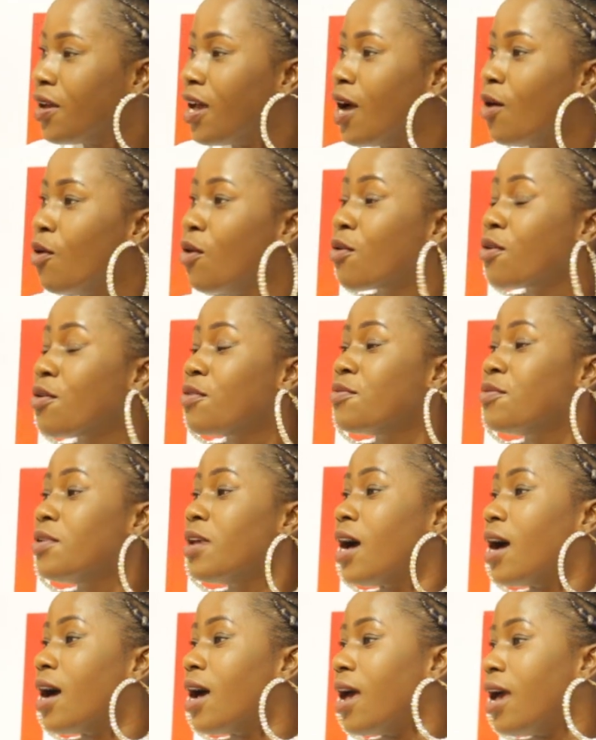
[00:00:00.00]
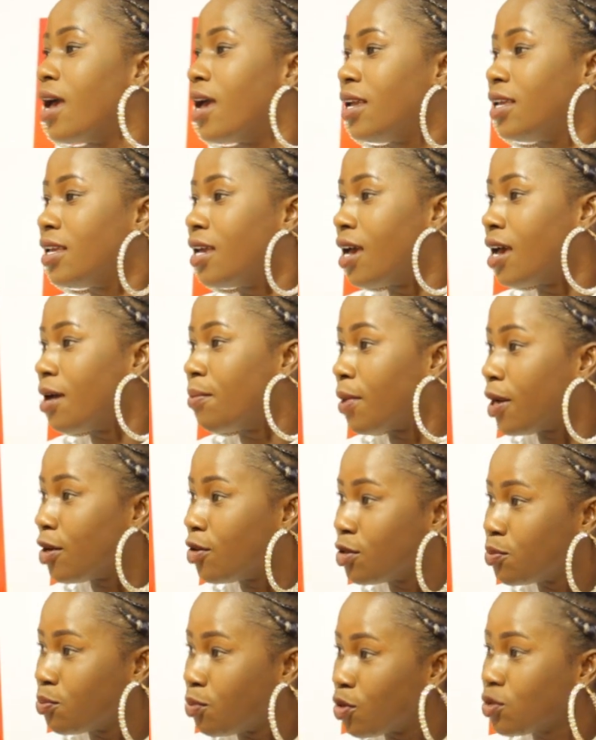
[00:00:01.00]
I will call you a
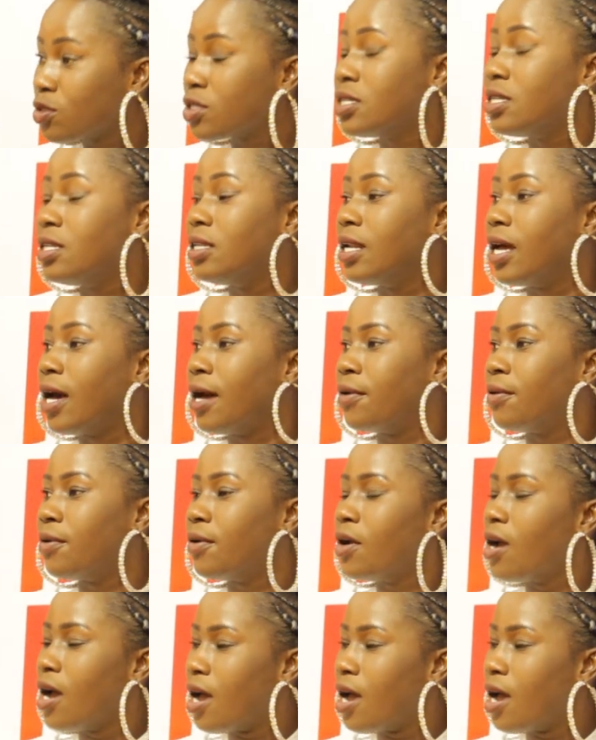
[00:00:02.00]
ballot box ninian,